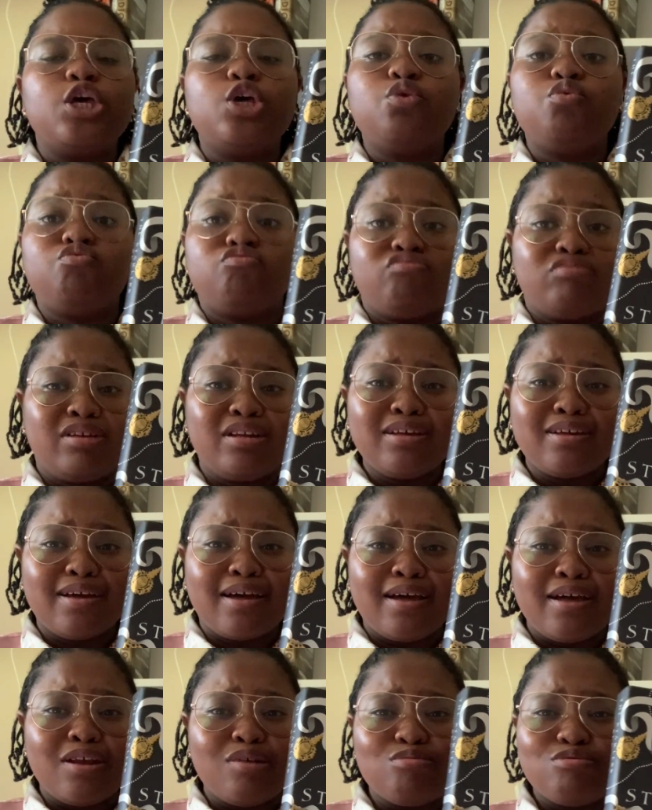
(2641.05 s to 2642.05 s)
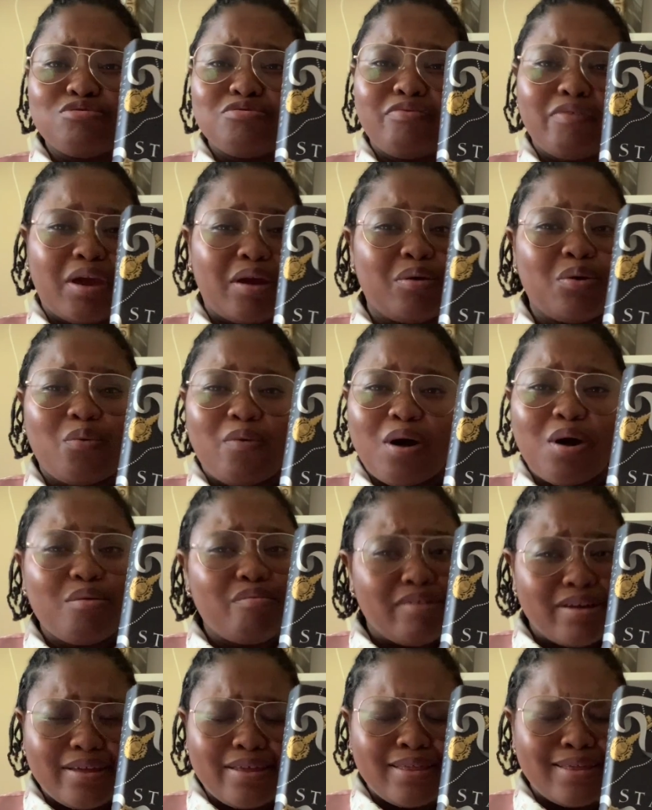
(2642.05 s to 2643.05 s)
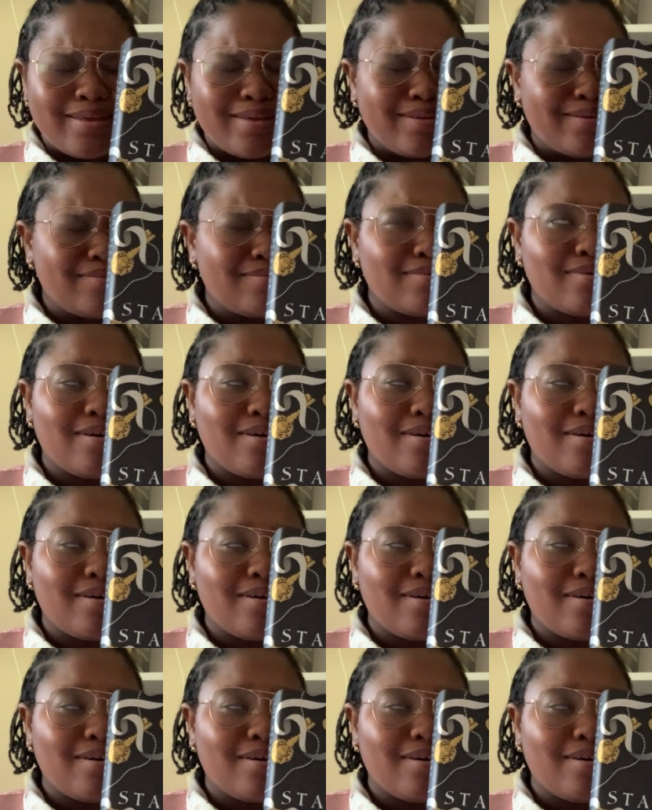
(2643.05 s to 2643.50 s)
It was really good. It was very well written.